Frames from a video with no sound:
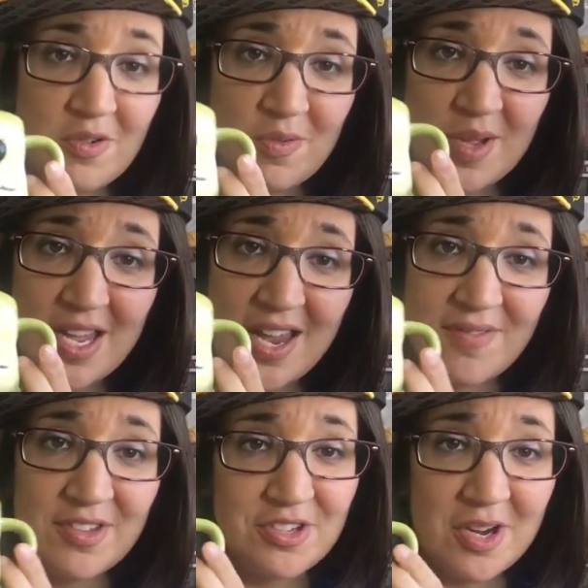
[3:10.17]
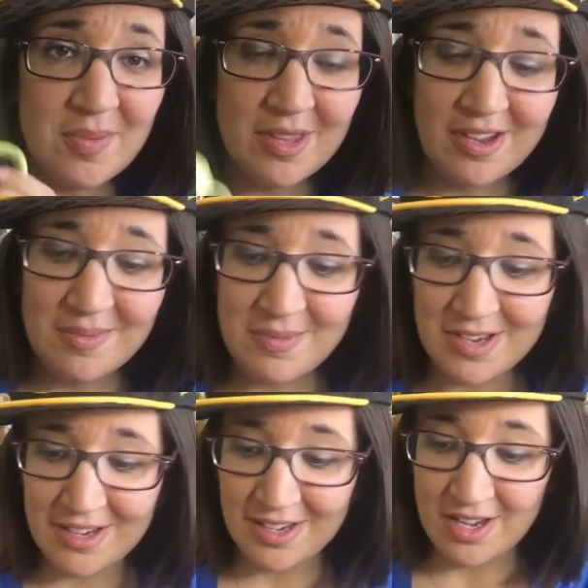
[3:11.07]
We have the Jabba the Hutt
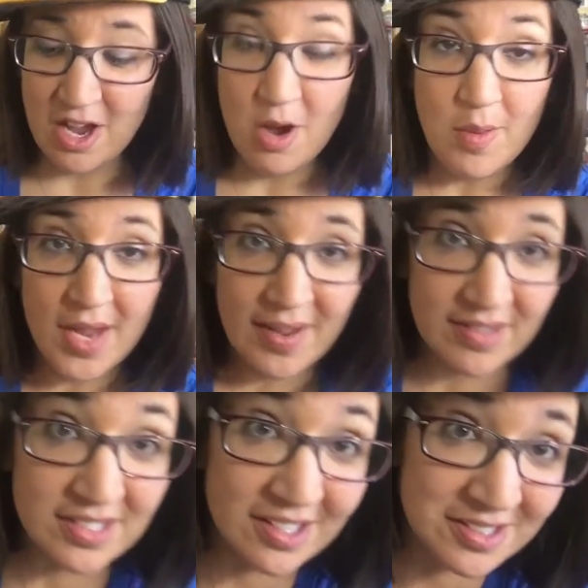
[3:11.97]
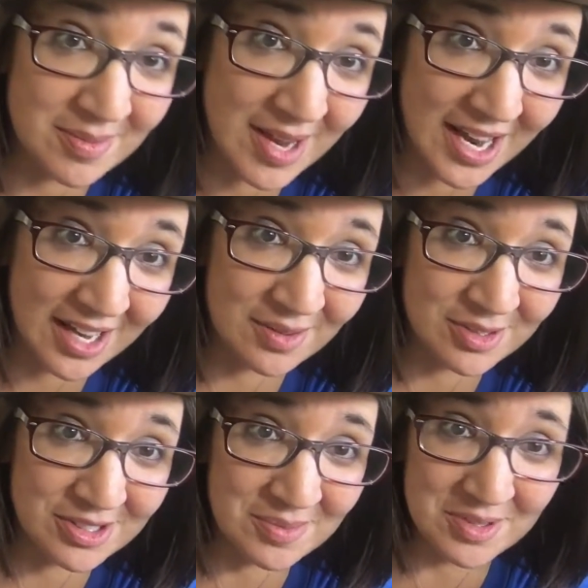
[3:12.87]
mug. We have this awesome hat,
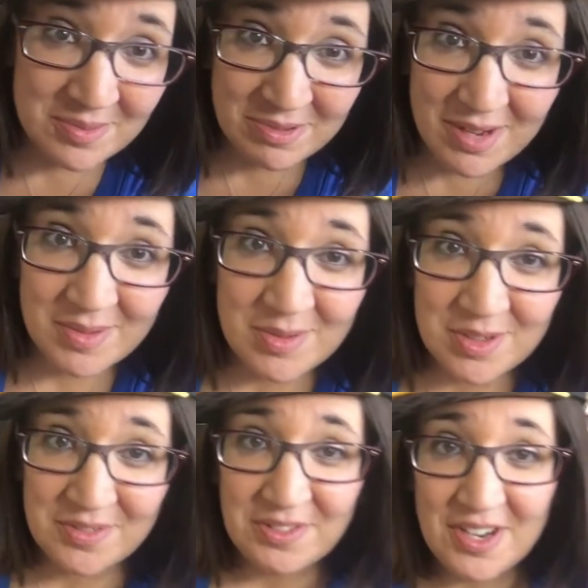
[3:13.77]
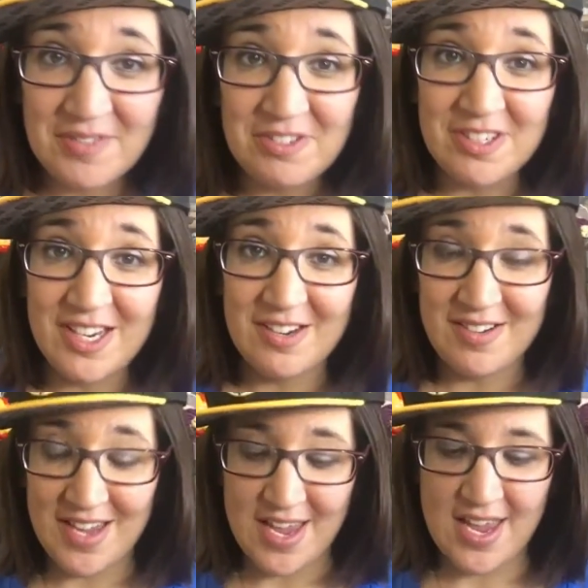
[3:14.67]
which I'm gonna probably wear forever now.